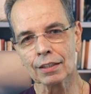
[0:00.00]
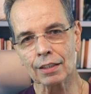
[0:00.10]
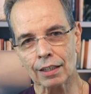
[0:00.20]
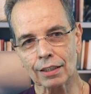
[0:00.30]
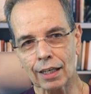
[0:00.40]

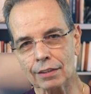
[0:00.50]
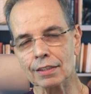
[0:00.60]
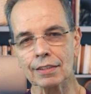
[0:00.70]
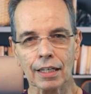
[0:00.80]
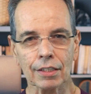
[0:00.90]
not let
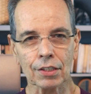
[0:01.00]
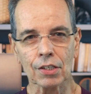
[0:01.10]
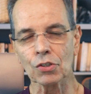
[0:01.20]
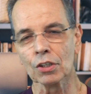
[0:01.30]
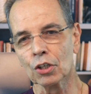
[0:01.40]
the
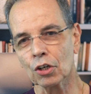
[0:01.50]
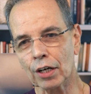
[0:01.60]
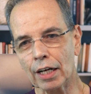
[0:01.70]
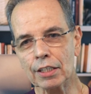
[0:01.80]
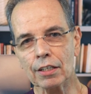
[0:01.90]
dentist
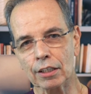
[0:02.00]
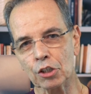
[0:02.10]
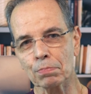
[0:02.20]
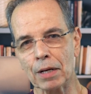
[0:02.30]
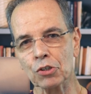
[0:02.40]
or any other
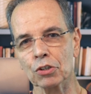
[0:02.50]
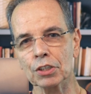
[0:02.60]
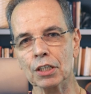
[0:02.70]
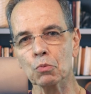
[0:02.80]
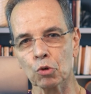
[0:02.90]

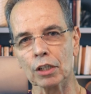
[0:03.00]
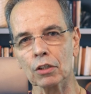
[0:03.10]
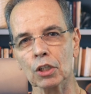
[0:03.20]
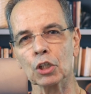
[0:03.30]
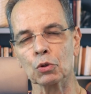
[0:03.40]
specialty work
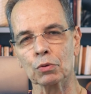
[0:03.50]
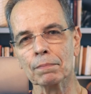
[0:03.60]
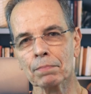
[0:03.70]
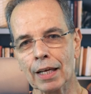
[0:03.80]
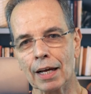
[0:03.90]
alone.
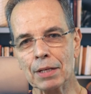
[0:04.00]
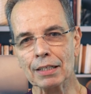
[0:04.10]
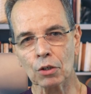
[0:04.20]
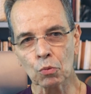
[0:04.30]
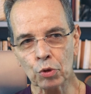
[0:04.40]

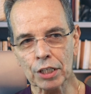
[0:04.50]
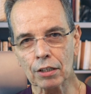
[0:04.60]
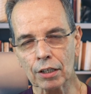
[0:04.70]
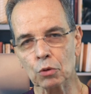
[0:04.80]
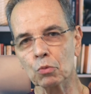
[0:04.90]
We
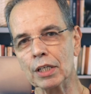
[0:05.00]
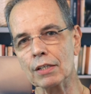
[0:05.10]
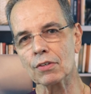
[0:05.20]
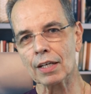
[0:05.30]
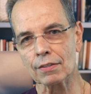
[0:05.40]
are the
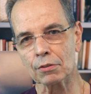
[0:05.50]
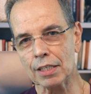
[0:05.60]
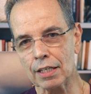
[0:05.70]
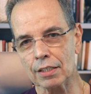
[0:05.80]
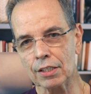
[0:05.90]
ones as
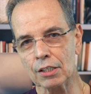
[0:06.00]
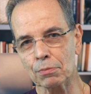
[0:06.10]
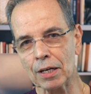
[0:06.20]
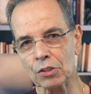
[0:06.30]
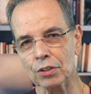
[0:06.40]
ENT
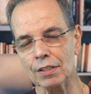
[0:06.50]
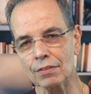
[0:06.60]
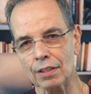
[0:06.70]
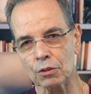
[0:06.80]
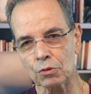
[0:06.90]

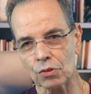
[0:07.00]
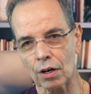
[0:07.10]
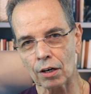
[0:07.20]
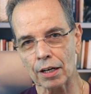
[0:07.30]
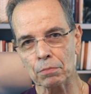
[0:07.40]
specialists that
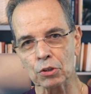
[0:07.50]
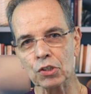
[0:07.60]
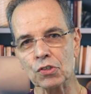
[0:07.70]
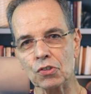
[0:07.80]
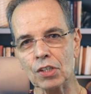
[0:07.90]
are able
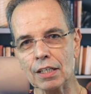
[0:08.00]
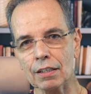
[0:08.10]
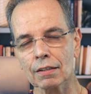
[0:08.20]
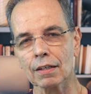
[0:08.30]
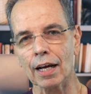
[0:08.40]
to see
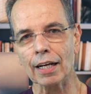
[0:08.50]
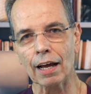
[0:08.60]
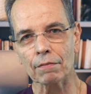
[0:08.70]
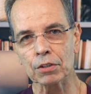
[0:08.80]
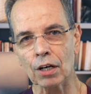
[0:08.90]
and
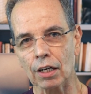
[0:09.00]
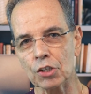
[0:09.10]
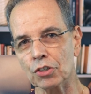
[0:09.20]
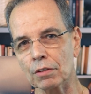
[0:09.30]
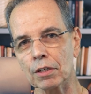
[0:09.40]
have
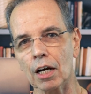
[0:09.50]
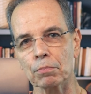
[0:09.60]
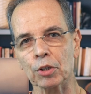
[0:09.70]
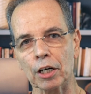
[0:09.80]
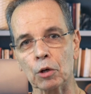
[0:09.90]
knowledge of the
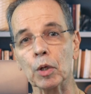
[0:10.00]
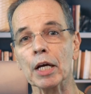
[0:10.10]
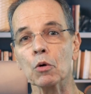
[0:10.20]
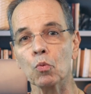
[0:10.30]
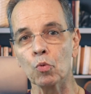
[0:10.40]
upper
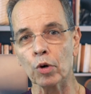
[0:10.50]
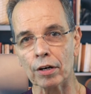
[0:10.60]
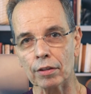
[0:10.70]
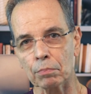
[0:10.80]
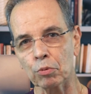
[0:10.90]
airway
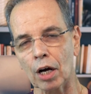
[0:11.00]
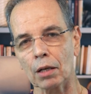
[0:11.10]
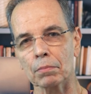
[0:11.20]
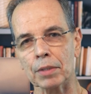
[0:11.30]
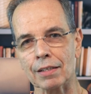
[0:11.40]
where the
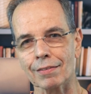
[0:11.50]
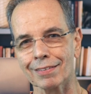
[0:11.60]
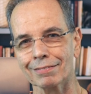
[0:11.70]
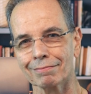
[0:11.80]
problem is.